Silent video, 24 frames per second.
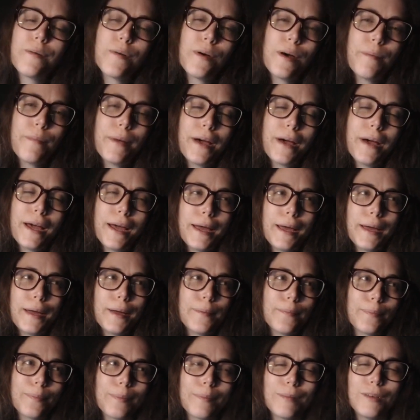I want
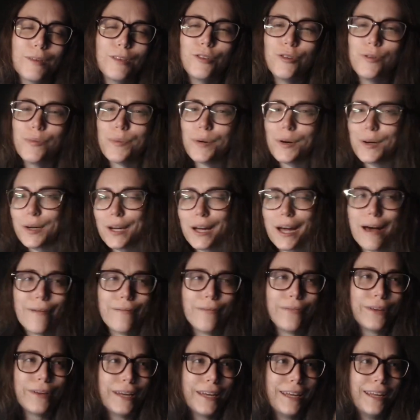my super
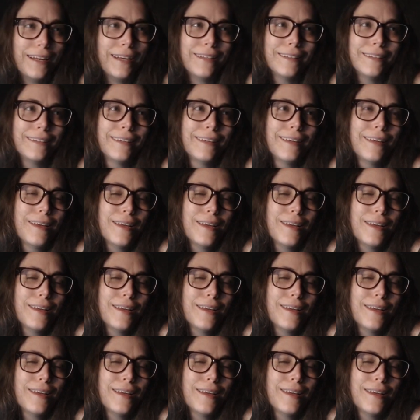confident